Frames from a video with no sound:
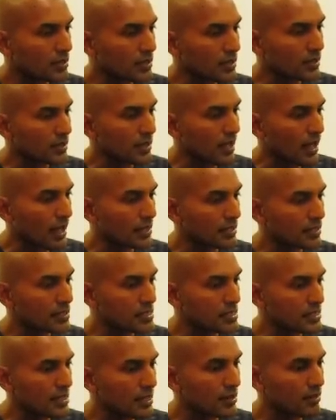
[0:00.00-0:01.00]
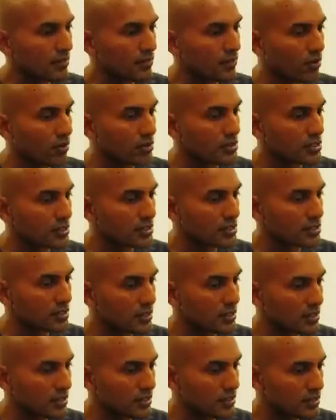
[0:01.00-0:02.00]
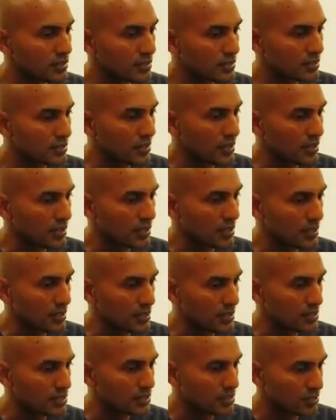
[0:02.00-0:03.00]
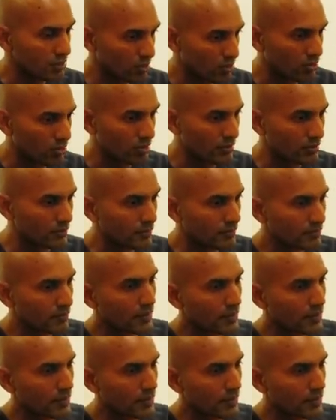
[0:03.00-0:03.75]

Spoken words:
then the higher state of consciousness is known.